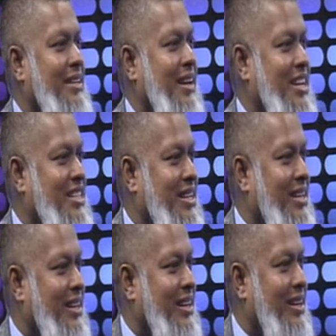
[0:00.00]
the nation.
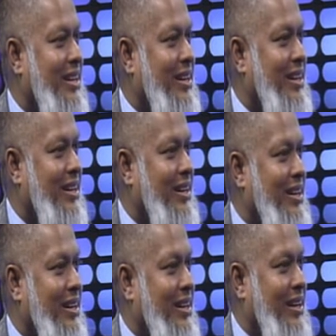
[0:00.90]

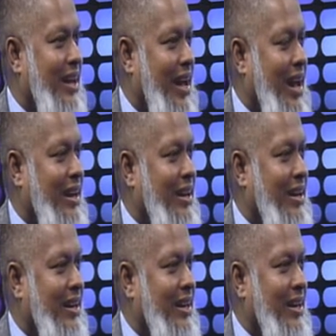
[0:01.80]
And
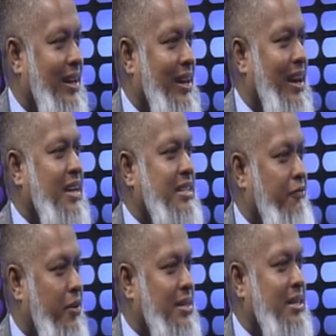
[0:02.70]
Nigel
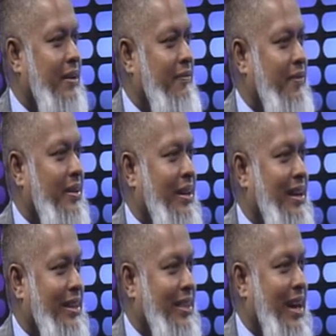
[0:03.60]
Farage have
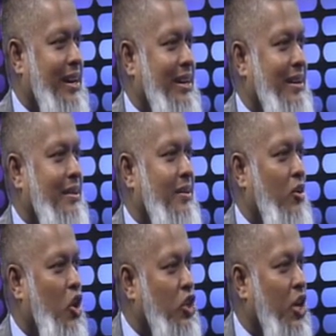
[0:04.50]
that
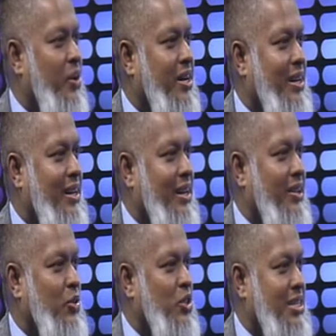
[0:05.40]
authority
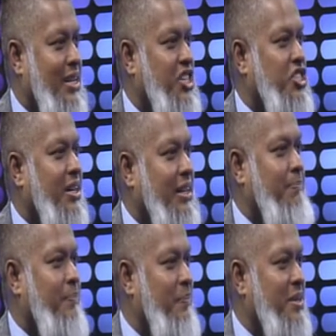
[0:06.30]
to say, shut
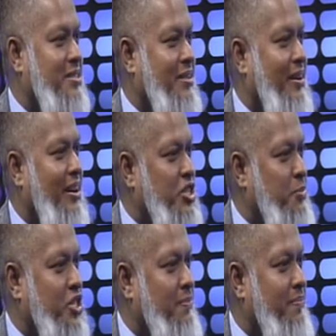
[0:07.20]
up, Mr.
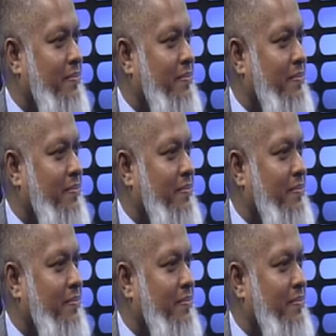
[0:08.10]
Archbishop.